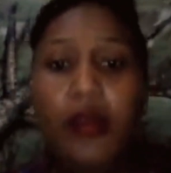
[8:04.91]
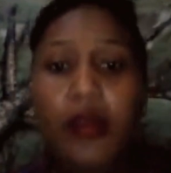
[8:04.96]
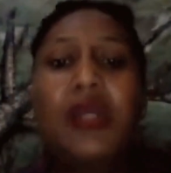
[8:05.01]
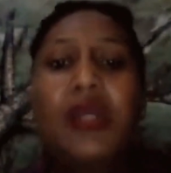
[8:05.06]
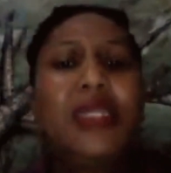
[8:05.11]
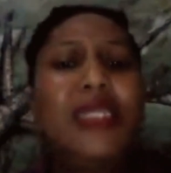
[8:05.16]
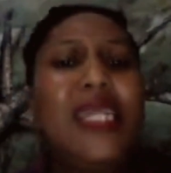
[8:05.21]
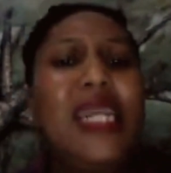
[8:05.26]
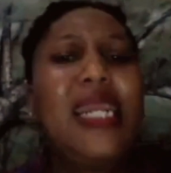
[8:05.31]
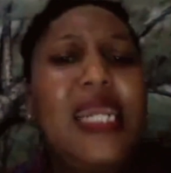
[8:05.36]

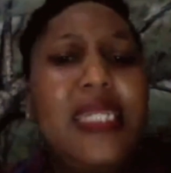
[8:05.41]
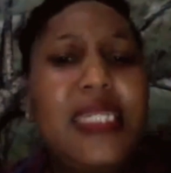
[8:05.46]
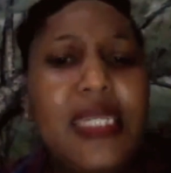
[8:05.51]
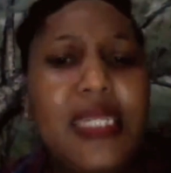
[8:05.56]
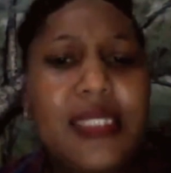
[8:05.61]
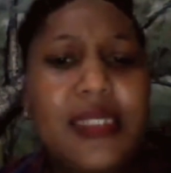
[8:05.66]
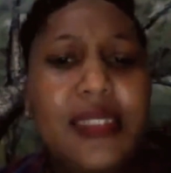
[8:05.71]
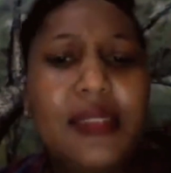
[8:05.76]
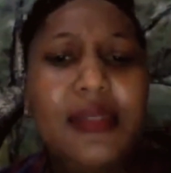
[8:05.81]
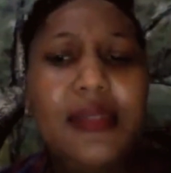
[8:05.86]
Delete
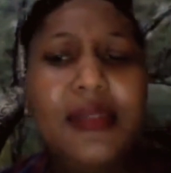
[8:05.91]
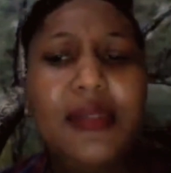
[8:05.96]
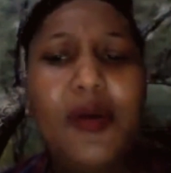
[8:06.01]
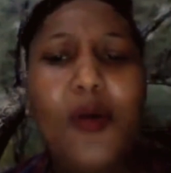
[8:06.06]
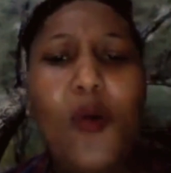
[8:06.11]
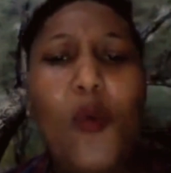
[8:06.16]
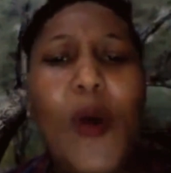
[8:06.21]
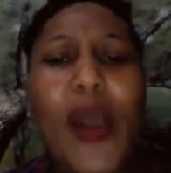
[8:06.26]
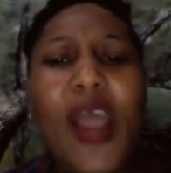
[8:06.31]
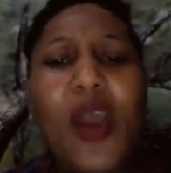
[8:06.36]
it.
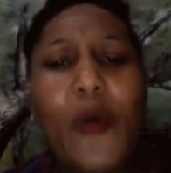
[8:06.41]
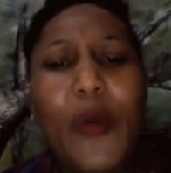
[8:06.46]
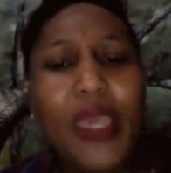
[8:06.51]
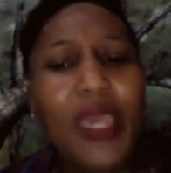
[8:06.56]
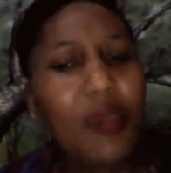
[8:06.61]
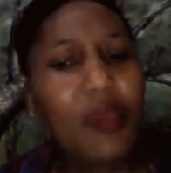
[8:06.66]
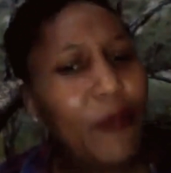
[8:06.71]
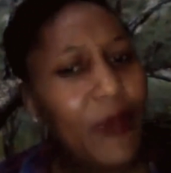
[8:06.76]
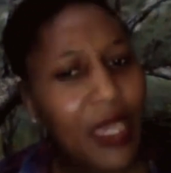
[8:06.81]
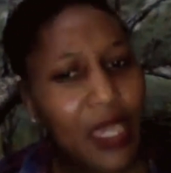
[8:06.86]
Why are we
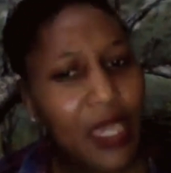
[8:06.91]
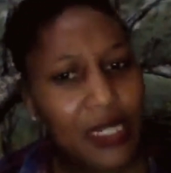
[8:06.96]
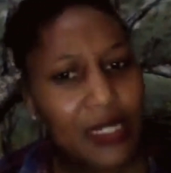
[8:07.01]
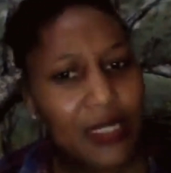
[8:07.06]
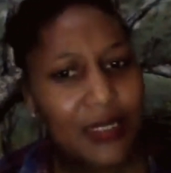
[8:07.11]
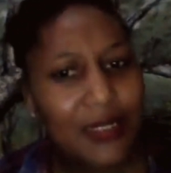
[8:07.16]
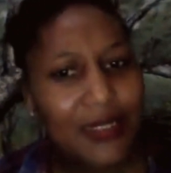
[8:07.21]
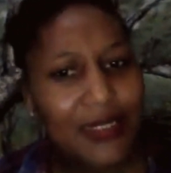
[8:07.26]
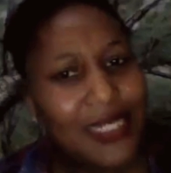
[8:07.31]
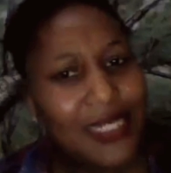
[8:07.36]
keeping it?
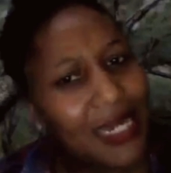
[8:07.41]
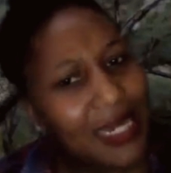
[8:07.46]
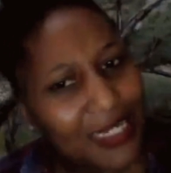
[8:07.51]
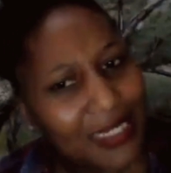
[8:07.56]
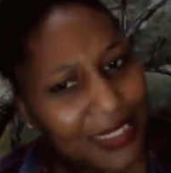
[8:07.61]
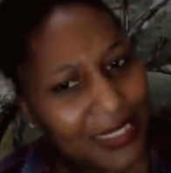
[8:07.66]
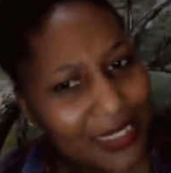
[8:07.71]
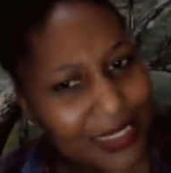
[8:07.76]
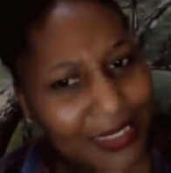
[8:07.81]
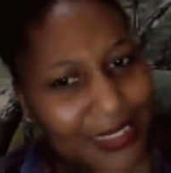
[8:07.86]
Delete
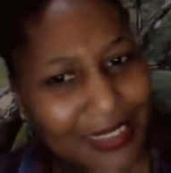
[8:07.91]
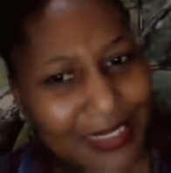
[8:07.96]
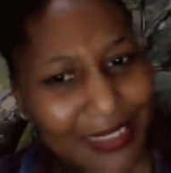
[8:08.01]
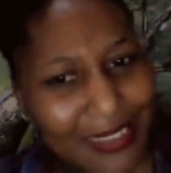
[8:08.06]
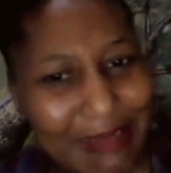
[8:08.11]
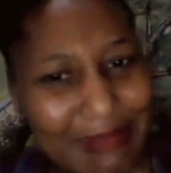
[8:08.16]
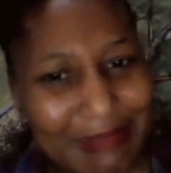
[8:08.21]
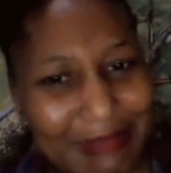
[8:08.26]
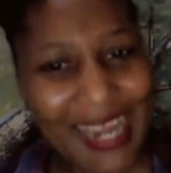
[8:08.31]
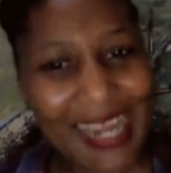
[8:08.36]
it,
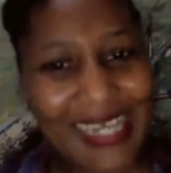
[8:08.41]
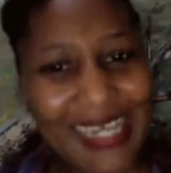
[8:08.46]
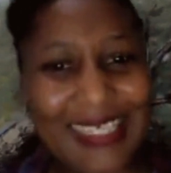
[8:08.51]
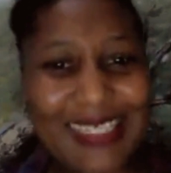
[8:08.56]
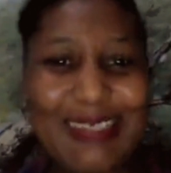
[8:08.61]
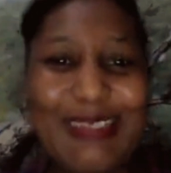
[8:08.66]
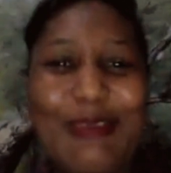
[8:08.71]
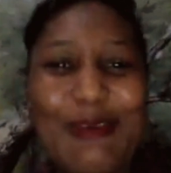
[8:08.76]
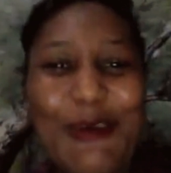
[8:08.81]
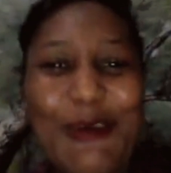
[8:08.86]
right?
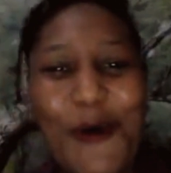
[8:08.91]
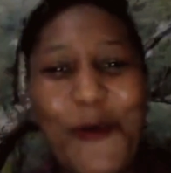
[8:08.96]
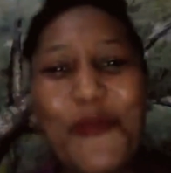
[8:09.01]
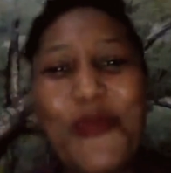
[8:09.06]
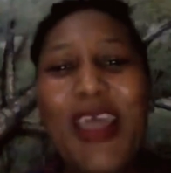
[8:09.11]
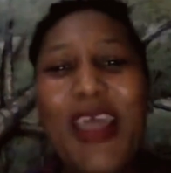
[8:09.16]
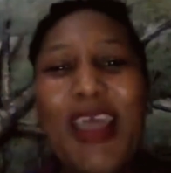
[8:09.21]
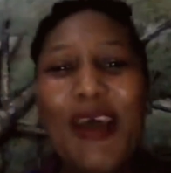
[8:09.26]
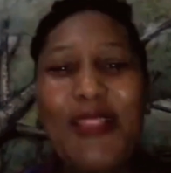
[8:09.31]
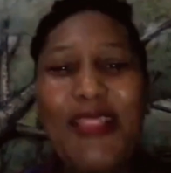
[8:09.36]
So
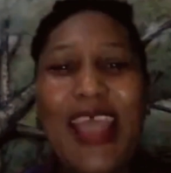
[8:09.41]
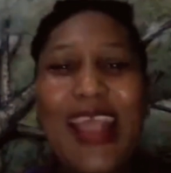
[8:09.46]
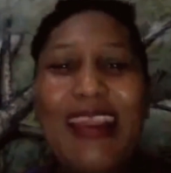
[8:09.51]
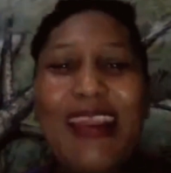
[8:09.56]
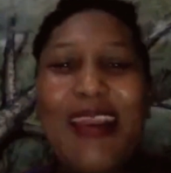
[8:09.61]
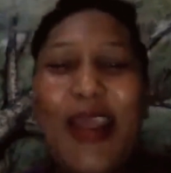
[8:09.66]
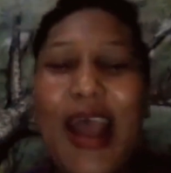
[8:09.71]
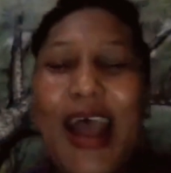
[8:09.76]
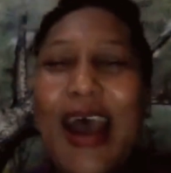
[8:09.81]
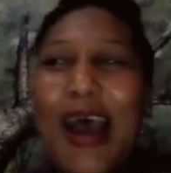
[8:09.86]
then
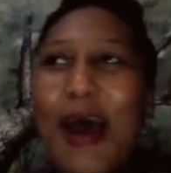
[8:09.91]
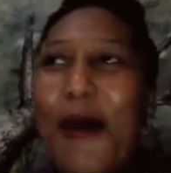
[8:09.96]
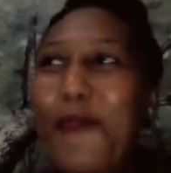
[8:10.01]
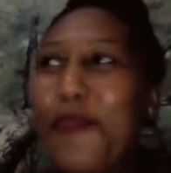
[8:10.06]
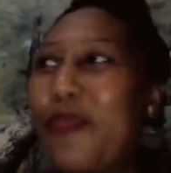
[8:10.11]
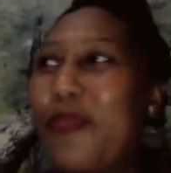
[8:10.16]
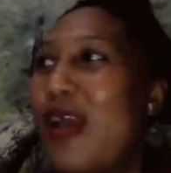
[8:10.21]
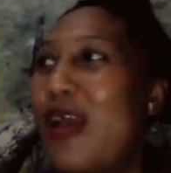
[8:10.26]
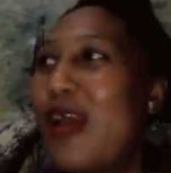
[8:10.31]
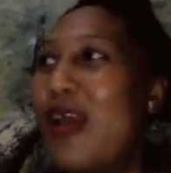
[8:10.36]

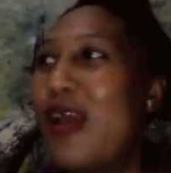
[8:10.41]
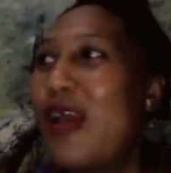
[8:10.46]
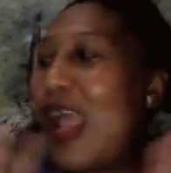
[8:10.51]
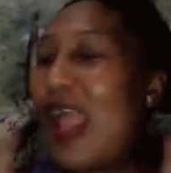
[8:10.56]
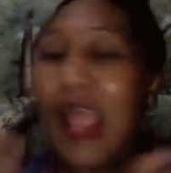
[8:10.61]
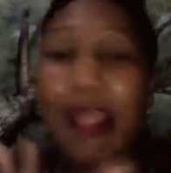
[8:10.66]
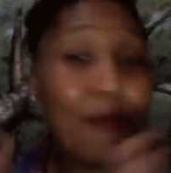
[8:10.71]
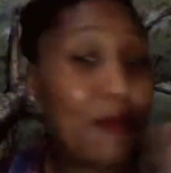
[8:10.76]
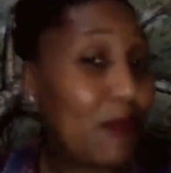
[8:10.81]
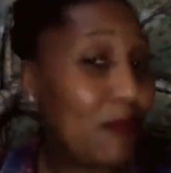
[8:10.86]

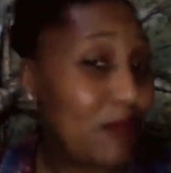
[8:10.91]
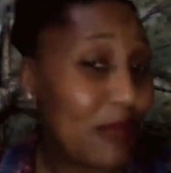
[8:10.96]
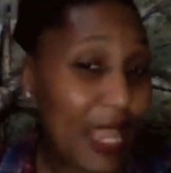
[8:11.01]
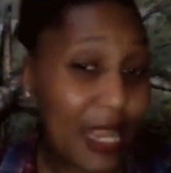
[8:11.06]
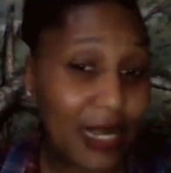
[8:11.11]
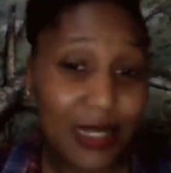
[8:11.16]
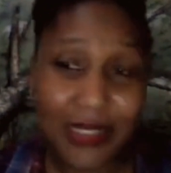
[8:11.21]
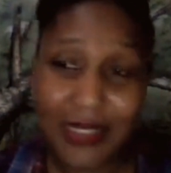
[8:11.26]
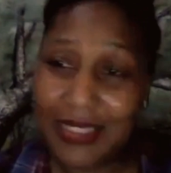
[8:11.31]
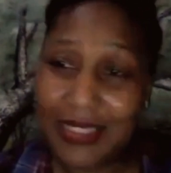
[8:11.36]

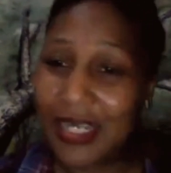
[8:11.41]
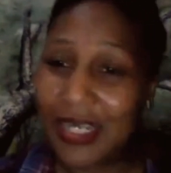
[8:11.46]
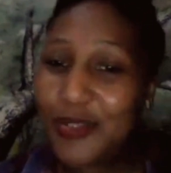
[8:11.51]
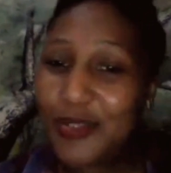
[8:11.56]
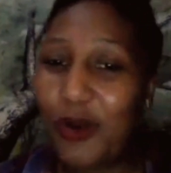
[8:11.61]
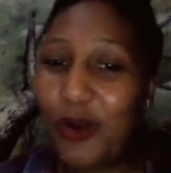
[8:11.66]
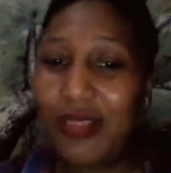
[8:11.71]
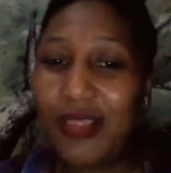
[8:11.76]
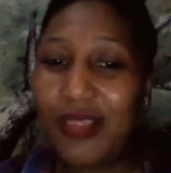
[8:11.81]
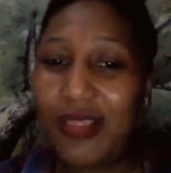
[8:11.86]
that is just
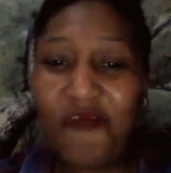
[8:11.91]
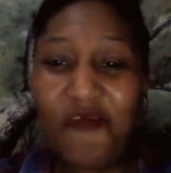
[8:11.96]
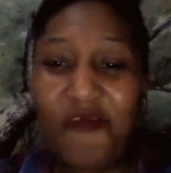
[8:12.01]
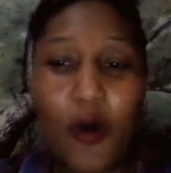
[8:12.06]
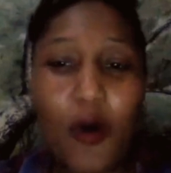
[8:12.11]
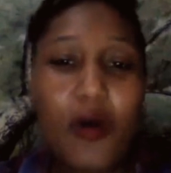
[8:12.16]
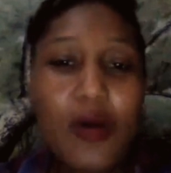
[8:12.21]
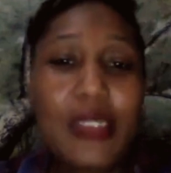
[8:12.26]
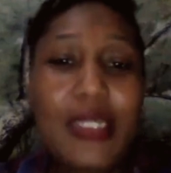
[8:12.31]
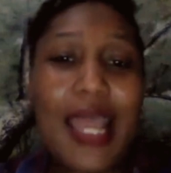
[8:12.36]
on the
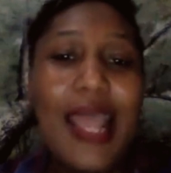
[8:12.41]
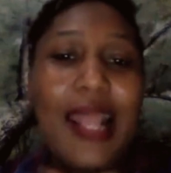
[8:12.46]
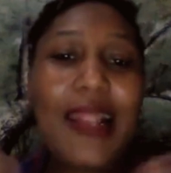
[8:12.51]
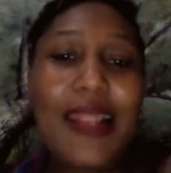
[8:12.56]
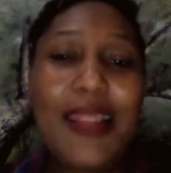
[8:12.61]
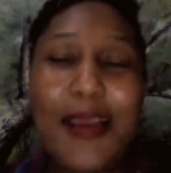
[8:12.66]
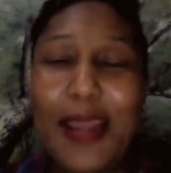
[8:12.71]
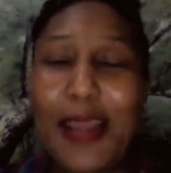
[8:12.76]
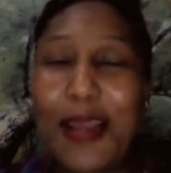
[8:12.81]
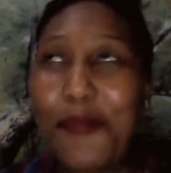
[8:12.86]
phones and
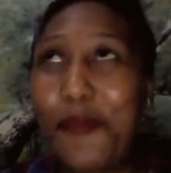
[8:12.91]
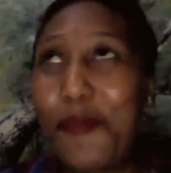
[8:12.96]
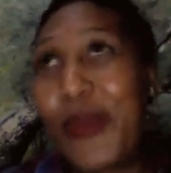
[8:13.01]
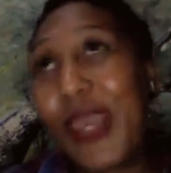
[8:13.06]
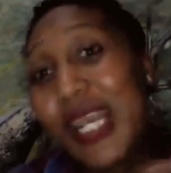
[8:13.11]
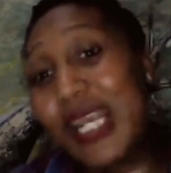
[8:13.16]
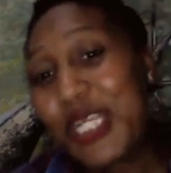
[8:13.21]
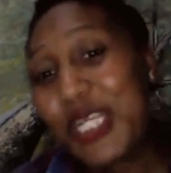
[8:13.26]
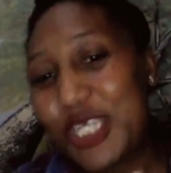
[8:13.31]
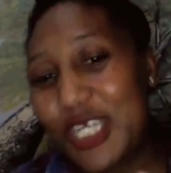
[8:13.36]
the
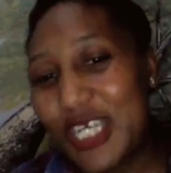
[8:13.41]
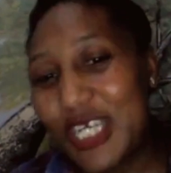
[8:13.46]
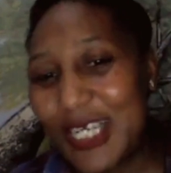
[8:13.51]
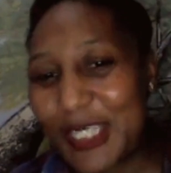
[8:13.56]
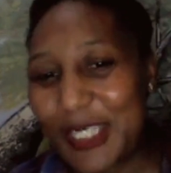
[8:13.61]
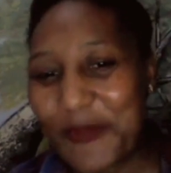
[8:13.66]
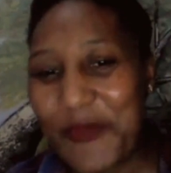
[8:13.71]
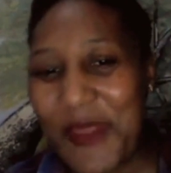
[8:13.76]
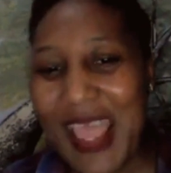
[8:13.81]
pictures.